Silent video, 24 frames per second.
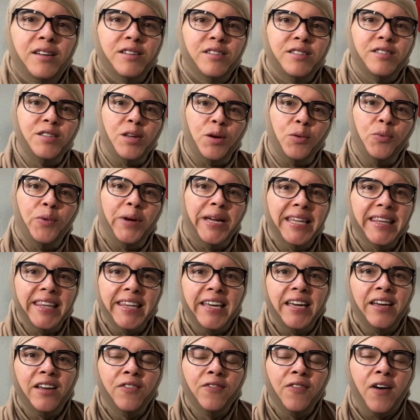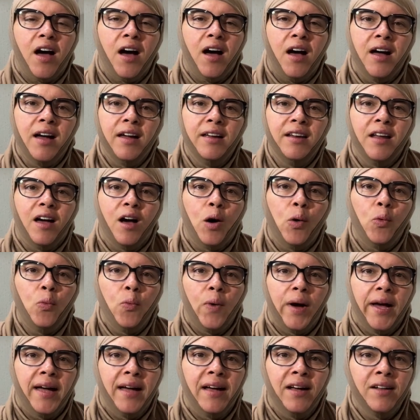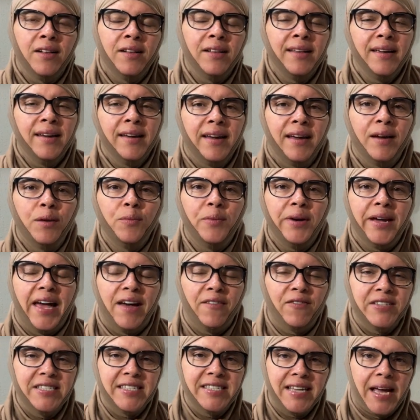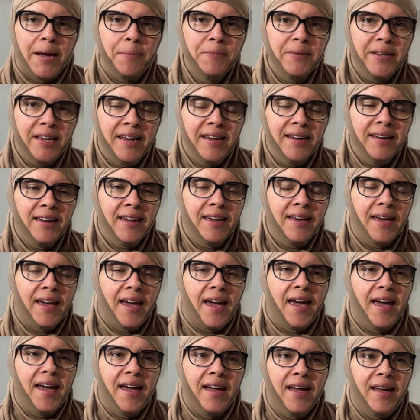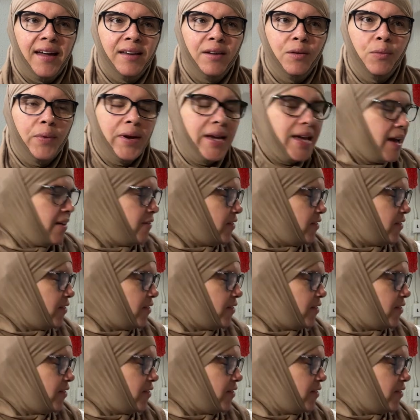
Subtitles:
So we live on a well, and we have a septic, and we have